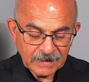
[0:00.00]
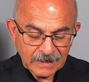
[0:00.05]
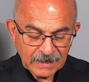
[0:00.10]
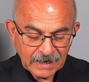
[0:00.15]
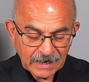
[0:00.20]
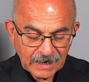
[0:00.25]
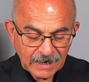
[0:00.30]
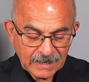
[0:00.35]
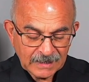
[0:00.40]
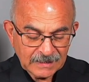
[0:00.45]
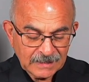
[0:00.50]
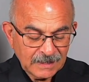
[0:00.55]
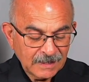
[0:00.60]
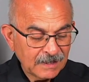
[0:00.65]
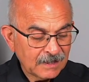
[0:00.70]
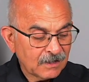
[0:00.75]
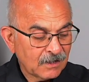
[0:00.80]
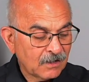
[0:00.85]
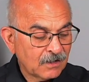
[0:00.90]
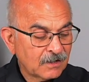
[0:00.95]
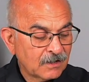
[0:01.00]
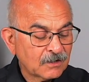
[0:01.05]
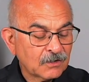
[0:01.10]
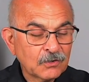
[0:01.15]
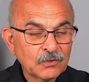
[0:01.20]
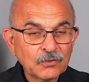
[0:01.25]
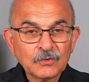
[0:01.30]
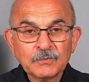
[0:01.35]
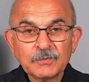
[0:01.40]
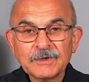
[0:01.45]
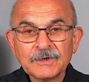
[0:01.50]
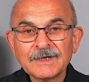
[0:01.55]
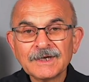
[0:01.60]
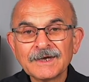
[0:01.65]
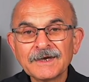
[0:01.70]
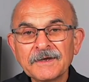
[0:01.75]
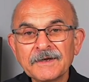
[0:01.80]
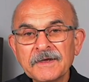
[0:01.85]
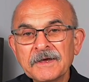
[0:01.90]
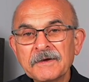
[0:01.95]
and then it could be
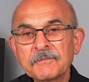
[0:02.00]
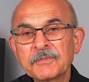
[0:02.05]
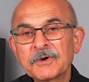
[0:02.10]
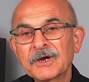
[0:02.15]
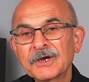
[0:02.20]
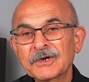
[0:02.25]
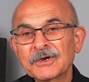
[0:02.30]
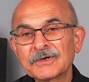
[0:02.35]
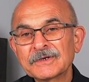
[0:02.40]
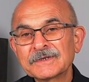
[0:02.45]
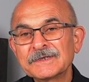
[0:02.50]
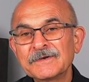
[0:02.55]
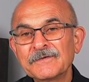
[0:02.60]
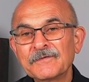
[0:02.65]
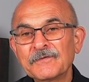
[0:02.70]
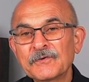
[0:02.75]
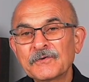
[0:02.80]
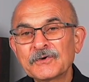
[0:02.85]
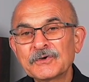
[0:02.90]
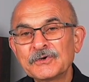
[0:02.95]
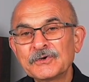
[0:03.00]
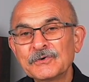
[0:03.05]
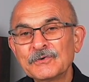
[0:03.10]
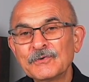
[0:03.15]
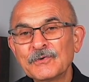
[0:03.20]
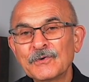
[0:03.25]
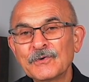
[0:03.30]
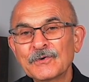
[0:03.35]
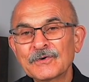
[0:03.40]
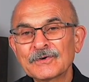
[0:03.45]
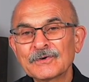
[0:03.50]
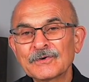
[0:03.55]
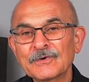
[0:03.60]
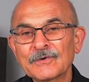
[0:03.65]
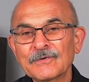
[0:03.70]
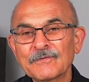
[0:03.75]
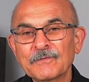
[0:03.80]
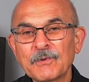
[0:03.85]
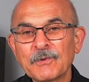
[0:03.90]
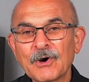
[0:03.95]
the pregnancy for you or
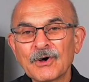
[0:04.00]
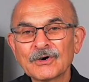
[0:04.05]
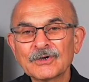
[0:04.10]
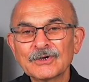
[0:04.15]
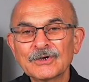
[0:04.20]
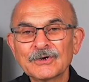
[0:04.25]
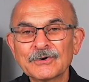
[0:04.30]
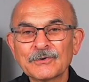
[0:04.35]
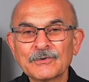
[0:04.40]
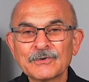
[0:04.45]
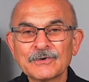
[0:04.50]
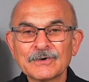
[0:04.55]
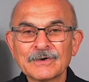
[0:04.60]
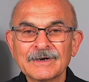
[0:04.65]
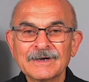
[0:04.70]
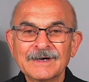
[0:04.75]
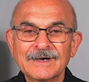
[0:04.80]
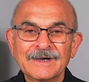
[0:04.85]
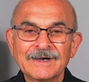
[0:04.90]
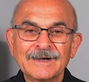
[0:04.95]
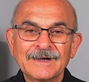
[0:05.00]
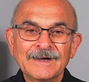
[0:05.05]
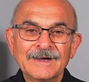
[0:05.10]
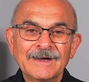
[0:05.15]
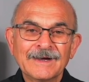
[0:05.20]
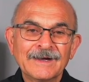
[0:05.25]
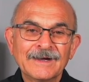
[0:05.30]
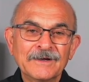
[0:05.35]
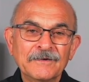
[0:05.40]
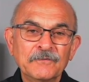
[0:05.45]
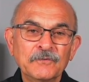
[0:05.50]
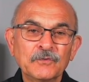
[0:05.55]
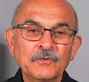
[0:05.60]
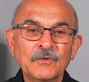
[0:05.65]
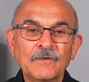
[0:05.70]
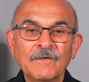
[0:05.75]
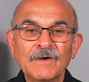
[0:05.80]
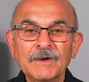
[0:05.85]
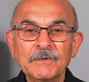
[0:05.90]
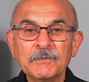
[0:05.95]
your partner, or if you
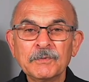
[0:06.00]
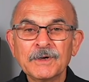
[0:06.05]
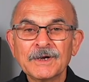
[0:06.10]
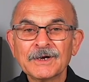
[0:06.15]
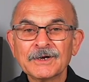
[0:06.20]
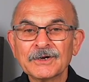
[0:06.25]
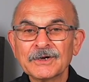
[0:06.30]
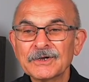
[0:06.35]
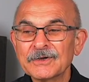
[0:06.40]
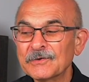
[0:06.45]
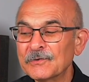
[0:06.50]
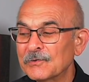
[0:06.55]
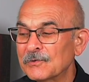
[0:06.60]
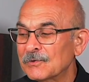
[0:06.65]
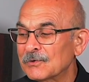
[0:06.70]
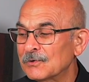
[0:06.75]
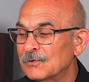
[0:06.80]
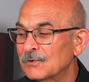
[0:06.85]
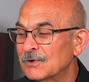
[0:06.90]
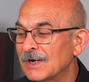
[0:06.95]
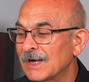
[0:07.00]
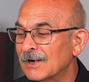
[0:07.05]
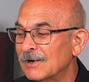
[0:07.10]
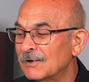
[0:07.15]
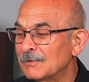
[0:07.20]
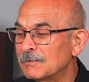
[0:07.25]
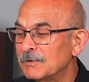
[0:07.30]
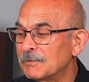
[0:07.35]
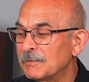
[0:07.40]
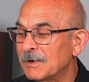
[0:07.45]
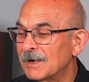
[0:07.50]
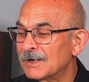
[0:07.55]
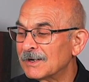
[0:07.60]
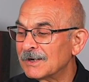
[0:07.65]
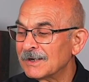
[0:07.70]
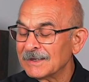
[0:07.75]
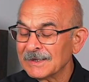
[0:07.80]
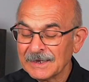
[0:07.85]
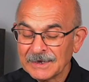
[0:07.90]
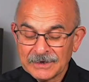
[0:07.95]
don't want to be pregnant or you cannot be
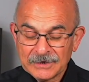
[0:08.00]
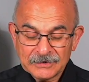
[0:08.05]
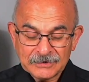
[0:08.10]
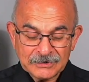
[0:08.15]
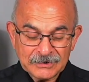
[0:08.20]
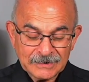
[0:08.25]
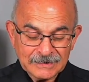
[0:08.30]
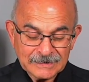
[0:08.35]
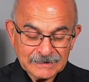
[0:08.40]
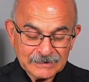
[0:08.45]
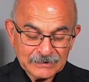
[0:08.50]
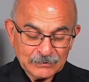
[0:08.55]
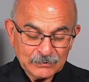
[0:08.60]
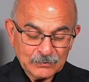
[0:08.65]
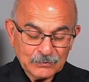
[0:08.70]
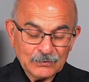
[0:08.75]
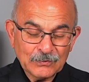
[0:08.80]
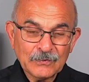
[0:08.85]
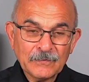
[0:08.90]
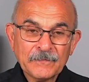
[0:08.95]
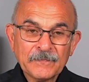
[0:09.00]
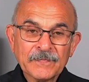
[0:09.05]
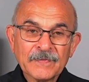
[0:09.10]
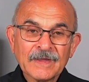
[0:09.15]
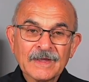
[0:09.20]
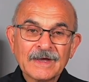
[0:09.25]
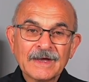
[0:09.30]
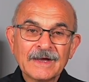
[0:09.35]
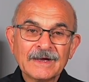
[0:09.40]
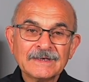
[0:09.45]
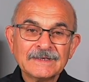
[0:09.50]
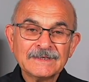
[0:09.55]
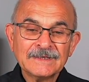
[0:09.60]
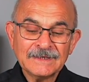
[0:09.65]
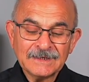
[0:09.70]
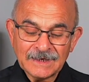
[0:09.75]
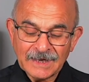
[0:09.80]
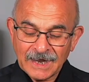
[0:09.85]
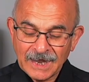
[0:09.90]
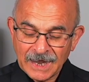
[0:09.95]
pregnant, just do. I
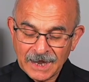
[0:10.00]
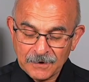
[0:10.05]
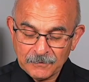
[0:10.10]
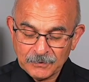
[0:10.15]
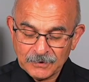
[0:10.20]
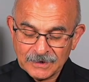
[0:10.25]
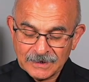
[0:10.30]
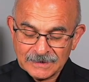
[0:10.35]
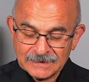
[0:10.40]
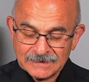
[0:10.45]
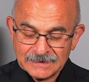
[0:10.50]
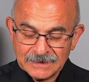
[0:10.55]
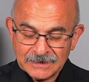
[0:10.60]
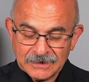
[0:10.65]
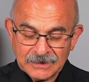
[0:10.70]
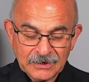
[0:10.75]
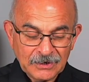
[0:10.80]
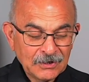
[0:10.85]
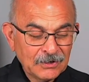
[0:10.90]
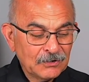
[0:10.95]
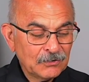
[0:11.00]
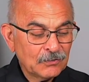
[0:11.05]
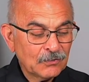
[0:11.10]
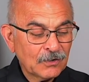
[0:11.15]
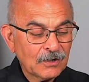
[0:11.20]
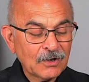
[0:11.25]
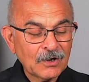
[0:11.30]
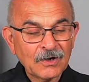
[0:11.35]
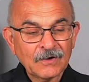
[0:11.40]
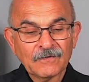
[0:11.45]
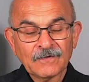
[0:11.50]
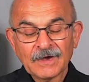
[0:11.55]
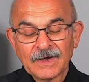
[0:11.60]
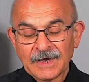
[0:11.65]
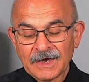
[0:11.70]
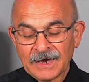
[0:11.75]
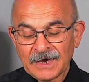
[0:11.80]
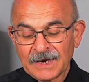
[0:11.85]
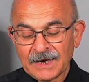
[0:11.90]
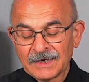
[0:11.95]
see the happiness in your life,
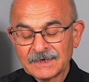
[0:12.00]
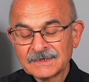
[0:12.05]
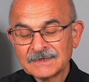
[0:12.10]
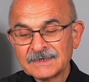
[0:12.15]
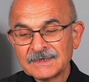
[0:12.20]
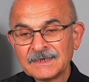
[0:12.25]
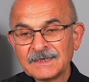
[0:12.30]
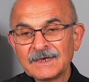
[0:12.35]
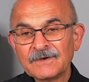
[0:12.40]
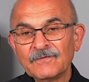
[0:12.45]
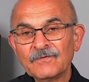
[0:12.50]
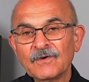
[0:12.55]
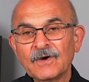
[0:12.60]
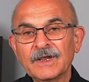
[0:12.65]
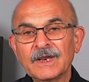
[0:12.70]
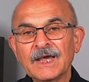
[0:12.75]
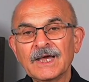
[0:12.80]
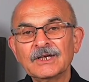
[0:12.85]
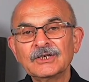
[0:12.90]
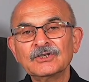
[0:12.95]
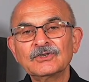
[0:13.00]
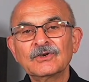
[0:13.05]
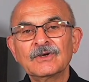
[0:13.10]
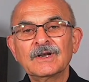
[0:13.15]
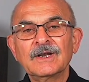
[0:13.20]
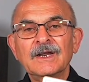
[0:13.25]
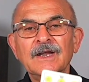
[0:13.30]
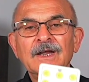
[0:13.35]
and I see the financial